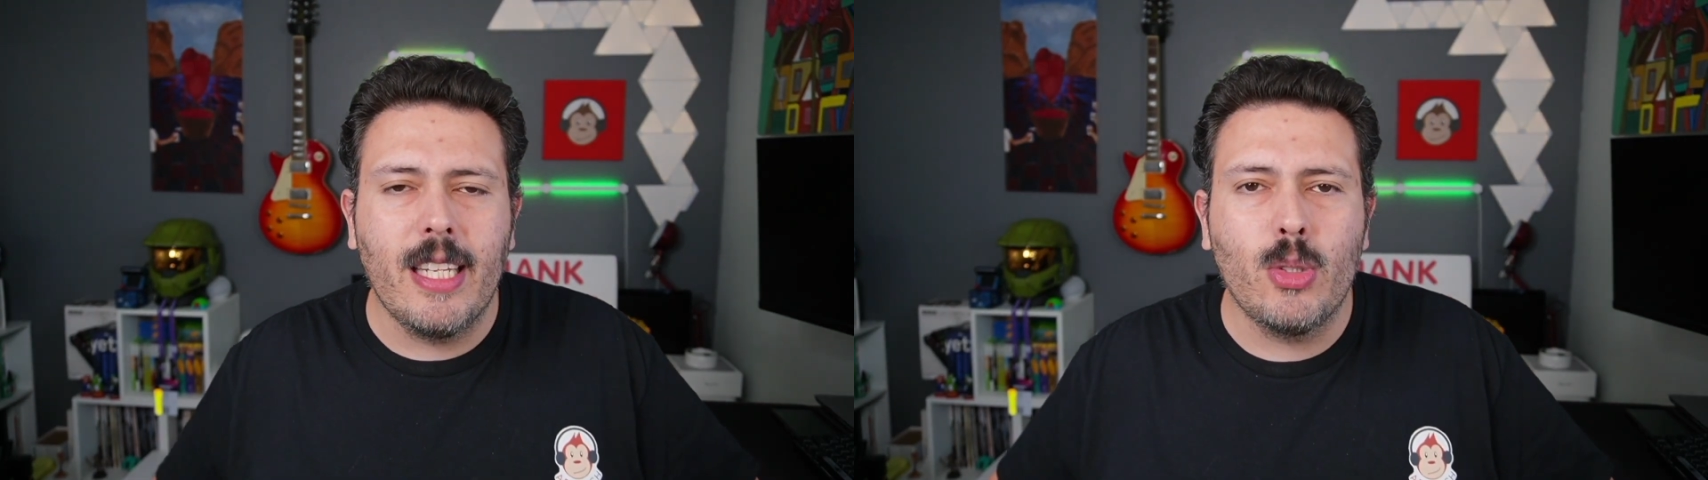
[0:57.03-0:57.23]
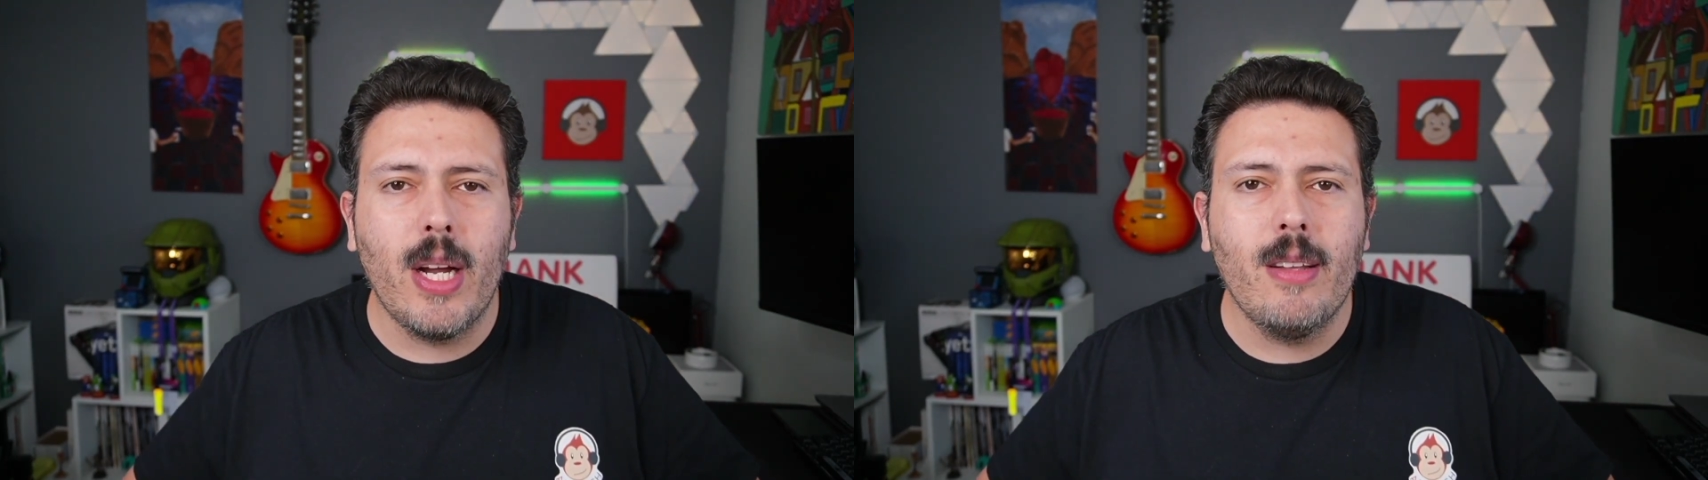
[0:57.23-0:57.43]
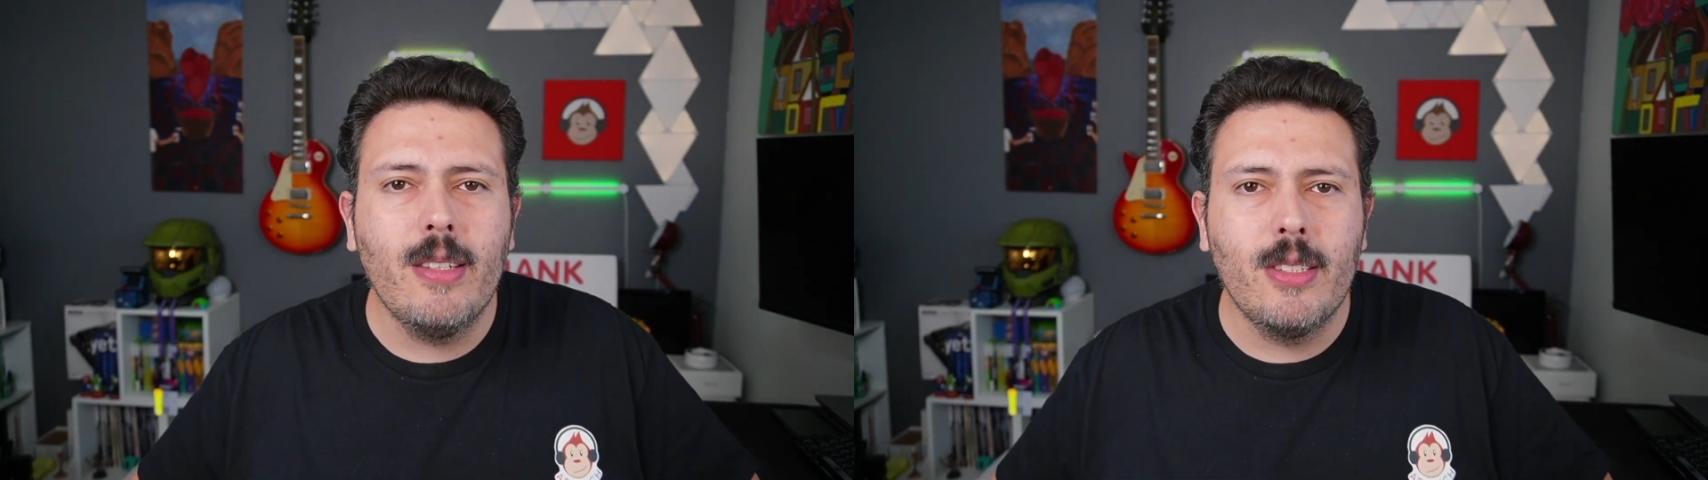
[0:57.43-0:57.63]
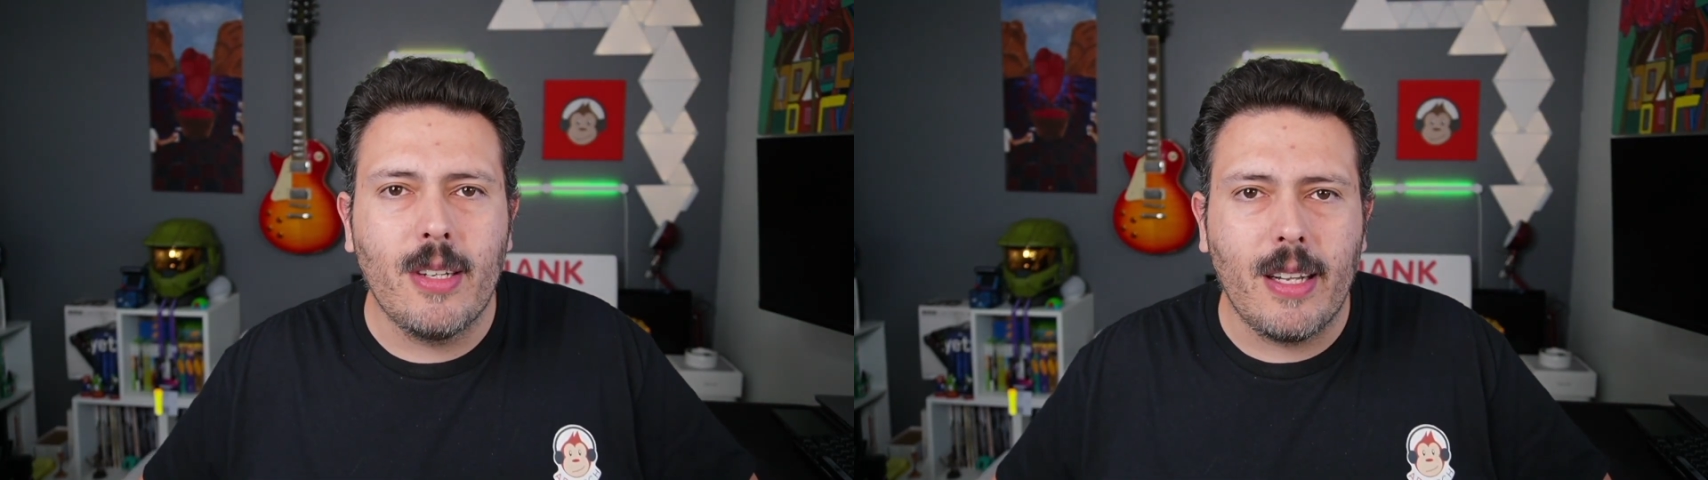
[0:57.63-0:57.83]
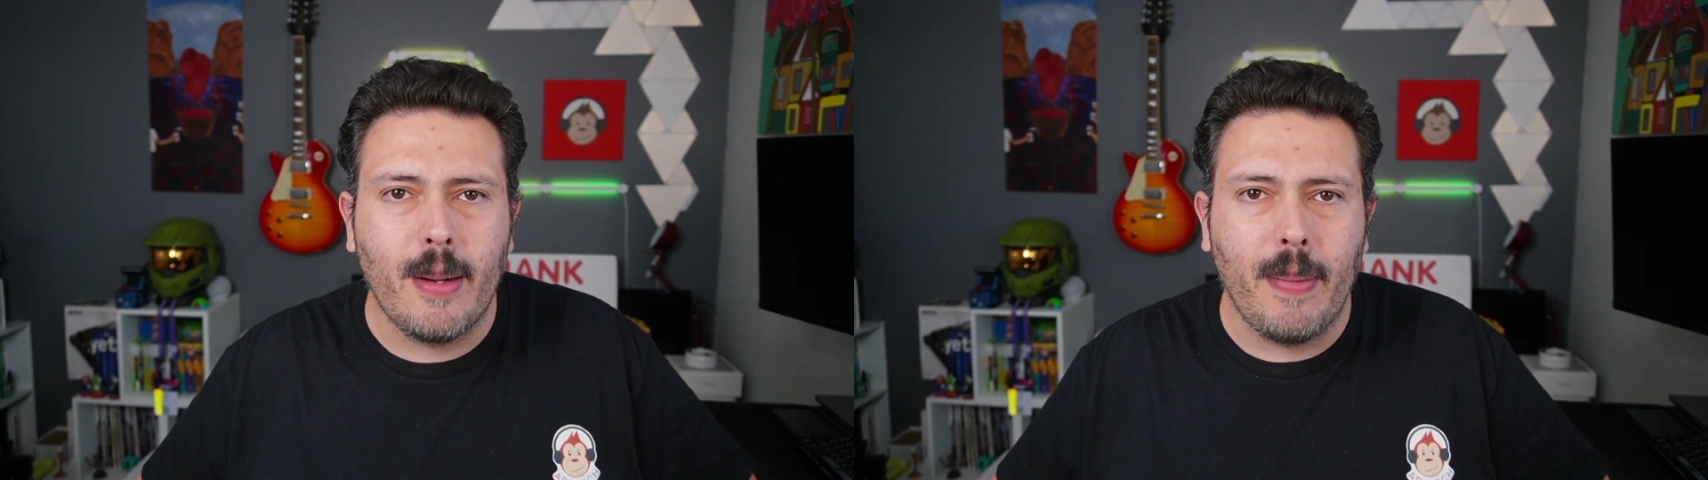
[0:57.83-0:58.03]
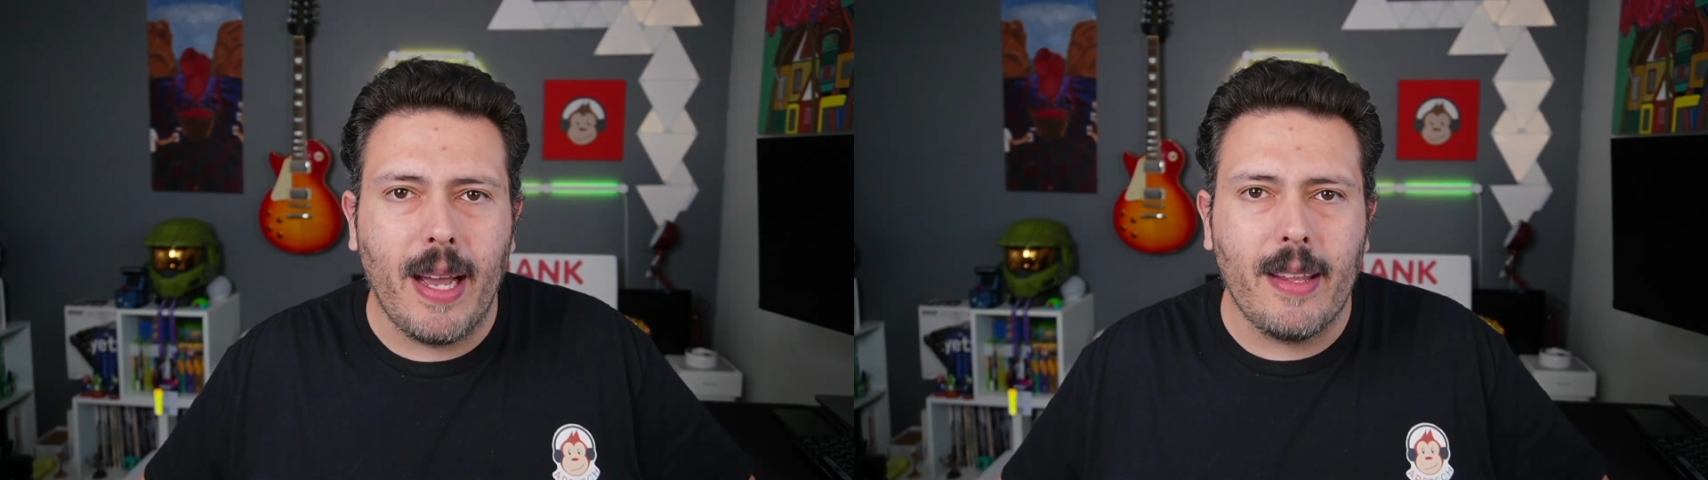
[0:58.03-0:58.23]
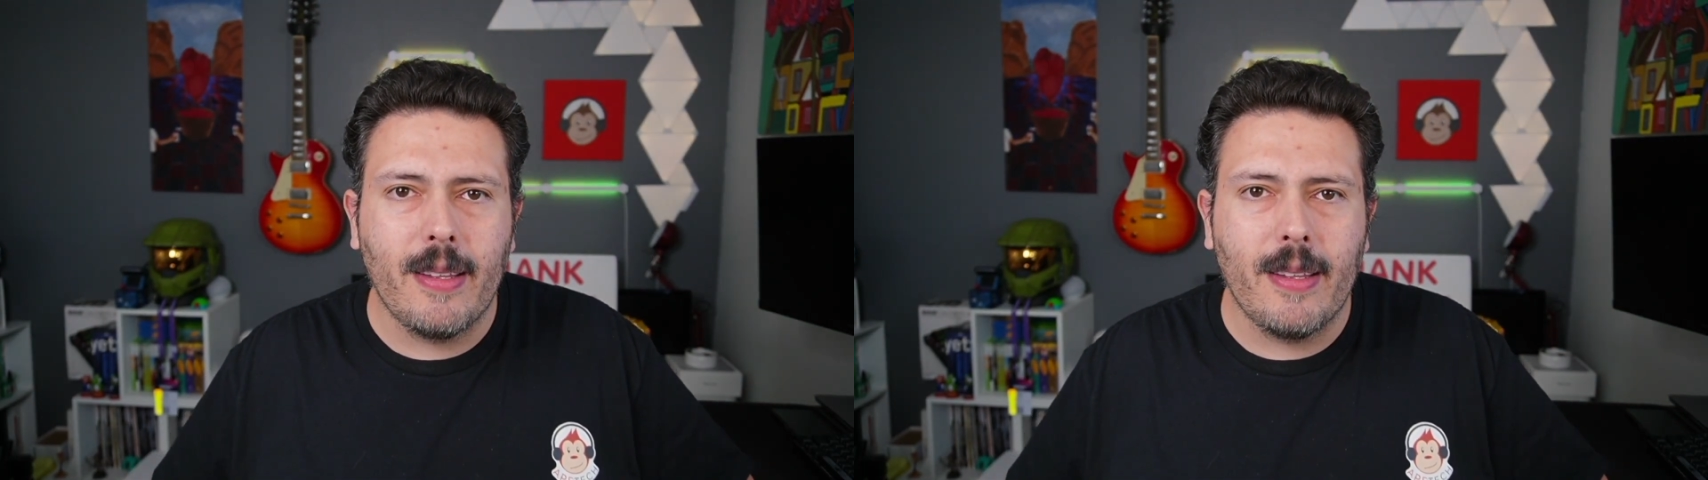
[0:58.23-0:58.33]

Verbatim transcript: trial to ClearPath